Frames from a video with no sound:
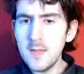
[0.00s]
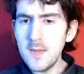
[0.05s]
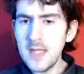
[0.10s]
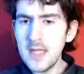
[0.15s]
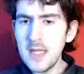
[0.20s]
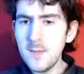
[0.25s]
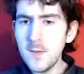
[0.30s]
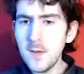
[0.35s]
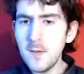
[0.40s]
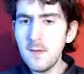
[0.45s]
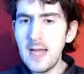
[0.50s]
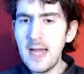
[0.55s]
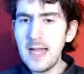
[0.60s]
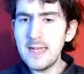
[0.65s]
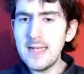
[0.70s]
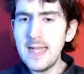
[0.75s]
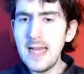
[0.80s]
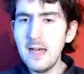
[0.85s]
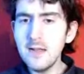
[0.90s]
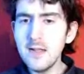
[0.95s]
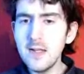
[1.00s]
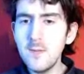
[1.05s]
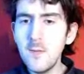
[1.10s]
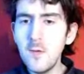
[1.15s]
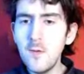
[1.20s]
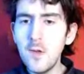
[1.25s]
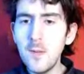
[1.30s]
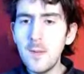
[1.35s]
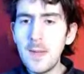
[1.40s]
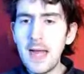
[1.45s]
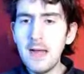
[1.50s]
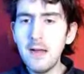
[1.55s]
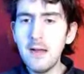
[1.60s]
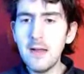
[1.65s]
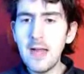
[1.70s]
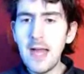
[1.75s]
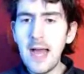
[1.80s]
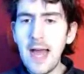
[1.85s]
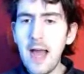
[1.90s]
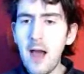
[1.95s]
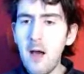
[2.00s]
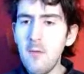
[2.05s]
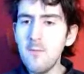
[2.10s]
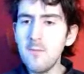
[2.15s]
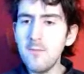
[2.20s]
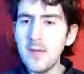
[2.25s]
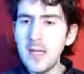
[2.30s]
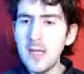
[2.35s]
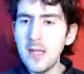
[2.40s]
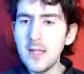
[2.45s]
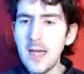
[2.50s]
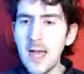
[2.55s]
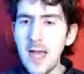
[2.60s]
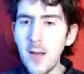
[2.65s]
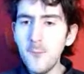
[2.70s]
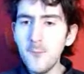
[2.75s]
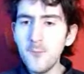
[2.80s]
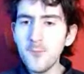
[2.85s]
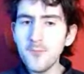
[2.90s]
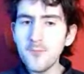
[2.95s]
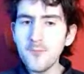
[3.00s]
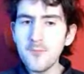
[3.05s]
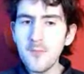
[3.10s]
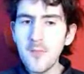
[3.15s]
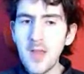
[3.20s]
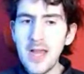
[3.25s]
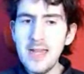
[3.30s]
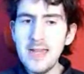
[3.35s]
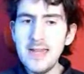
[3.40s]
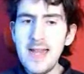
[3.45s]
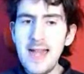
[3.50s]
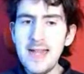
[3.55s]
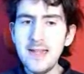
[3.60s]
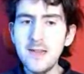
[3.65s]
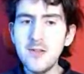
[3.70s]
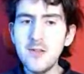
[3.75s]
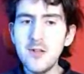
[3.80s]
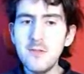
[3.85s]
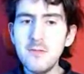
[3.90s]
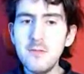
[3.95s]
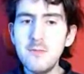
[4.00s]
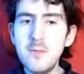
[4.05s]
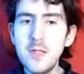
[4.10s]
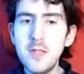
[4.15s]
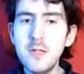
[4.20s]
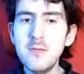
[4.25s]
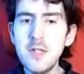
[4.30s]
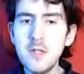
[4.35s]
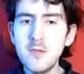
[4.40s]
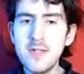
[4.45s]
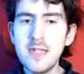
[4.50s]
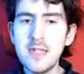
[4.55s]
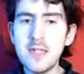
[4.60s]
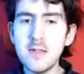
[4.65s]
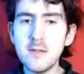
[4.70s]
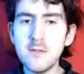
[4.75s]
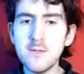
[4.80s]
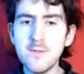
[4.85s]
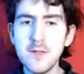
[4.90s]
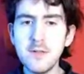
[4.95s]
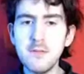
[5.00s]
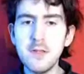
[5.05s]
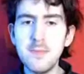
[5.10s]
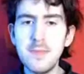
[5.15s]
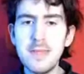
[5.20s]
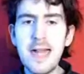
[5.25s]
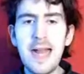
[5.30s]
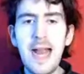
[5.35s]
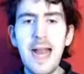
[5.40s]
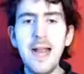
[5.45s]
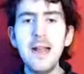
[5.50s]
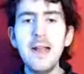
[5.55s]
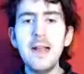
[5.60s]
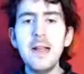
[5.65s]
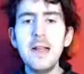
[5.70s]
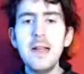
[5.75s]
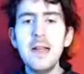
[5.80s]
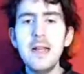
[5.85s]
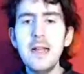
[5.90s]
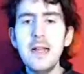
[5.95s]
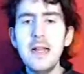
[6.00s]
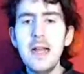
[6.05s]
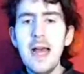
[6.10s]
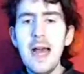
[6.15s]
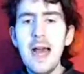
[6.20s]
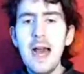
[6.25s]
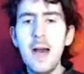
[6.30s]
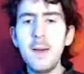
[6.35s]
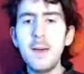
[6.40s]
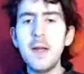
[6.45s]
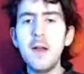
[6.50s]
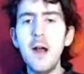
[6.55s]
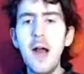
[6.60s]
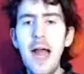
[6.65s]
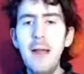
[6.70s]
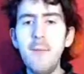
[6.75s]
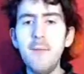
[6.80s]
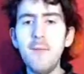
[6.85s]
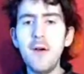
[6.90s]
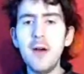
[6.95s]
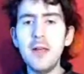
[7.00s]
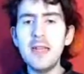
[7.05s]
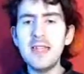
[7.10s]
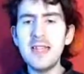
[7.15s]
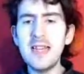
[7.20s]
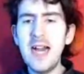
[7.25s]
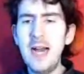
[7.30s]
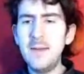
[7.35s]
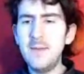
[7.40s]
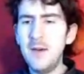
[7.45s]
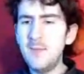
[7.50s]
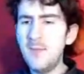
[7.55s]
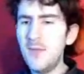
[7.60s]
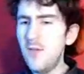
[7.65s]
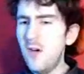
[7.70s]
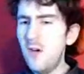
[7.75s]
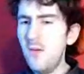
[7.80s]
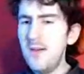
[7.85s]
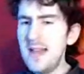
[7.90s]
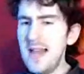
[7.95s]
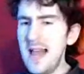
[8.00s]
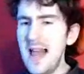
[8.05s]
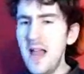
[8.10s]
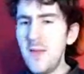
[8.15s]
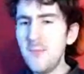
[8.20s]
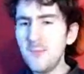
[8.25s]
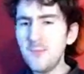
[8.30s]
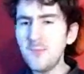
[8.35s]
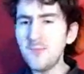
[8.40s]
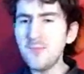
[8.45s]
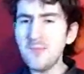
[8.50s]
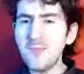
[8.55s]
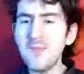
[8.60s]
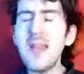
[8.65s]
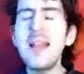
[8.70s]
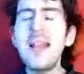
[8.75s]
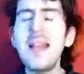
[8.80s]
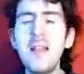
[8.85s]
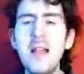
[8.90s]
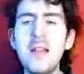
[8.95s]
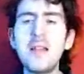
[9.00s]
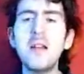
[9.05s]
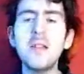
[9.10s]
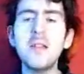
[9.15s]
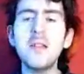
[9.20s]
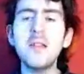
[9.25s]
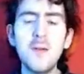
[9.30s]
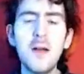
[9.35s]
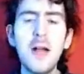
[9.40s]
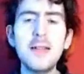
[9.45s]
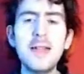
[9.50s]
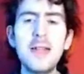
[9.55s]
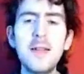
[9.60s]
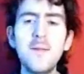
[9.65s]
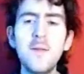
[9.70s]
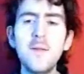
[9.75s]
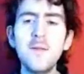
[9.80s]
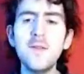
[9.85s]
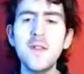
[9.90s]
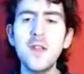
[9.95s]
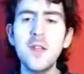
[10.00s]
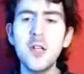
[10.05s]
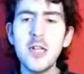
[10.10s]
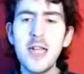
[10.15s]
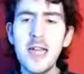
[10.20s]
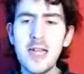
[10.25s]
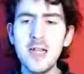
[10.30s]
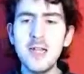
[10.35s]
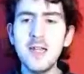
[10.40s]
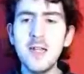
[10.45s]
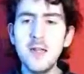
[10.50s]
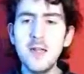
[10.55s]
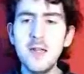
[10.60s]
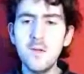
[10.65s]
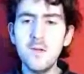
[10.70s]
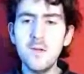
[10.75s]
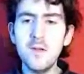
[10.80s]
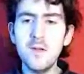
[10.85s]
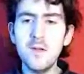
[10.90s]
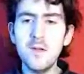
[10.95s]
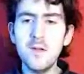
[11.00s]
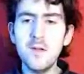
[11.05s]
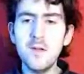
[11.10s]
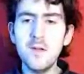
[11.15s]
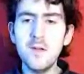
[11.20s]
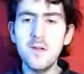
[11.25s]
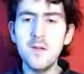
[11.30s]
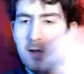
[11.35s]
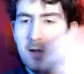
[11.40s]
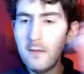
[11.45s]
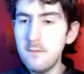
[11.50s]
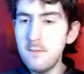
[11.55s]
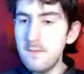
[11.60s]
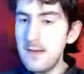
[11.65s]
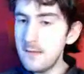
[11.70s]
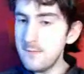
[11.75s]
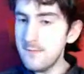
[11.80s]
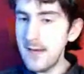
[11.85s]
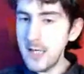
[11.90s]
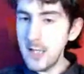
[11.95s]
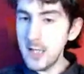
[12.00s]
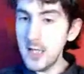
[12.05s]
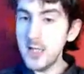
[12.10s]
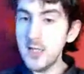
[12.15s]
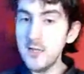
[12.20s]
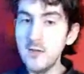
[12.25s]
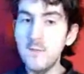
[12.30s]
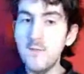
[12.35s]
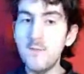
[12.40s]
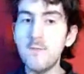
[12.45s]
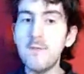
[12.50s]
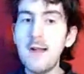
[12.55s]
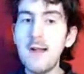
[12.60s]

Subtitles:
of evil, and tells them all about how Rita intends to remove the crystal from the planet. However, not everyone is kind of on board with it, and unsurprisingly, it falls to Jason, who of course is going to be the Red Ranger to sort of rally